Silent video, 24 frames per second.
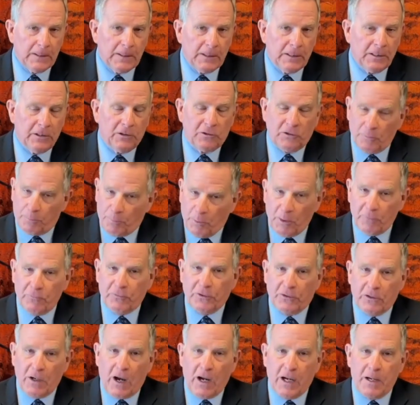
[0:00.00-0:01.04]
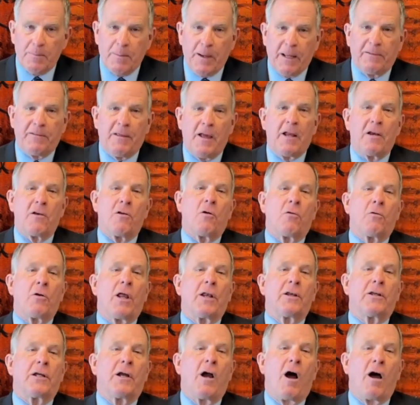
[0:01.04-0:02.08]
This is a perfect time to make that known
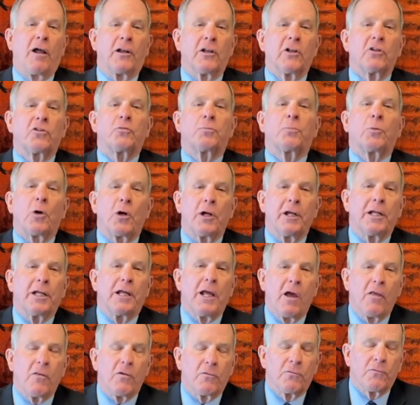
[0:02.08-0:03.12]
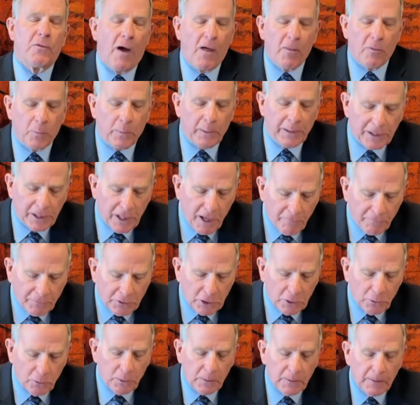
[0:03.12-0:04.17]
unto God. Let's pray together. Father, we love
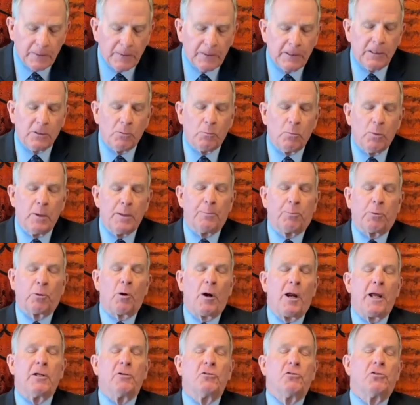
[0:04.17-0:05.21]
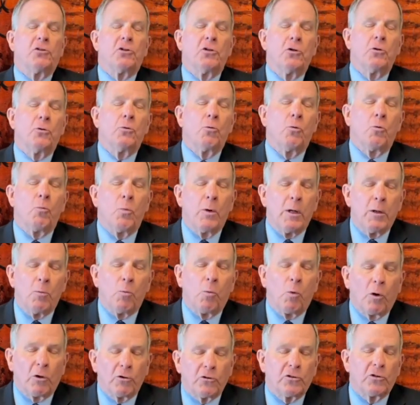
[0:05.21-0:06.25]
you. We praise you. We
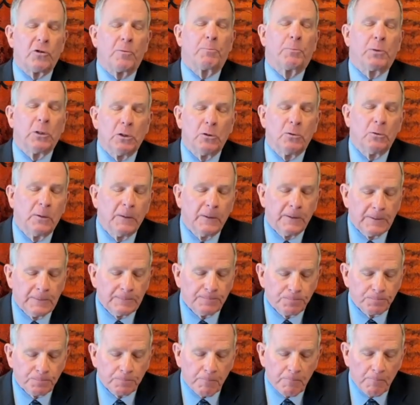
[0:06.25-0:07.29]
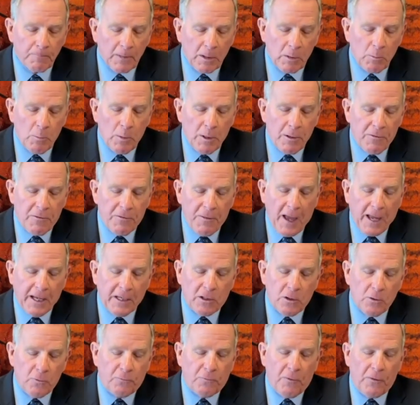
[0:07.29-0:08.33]
worship you. We
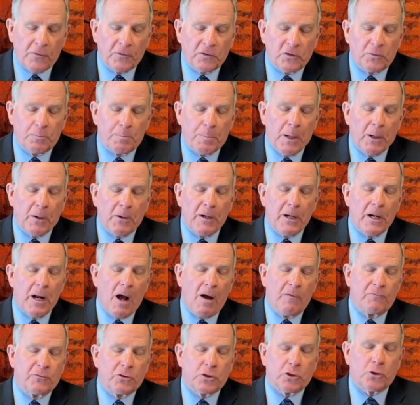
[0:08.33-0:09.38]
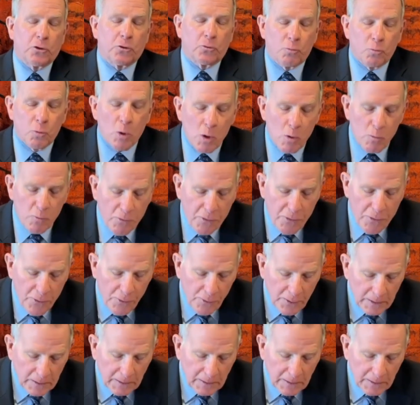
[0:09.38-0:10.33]
thank you for the spirit of truth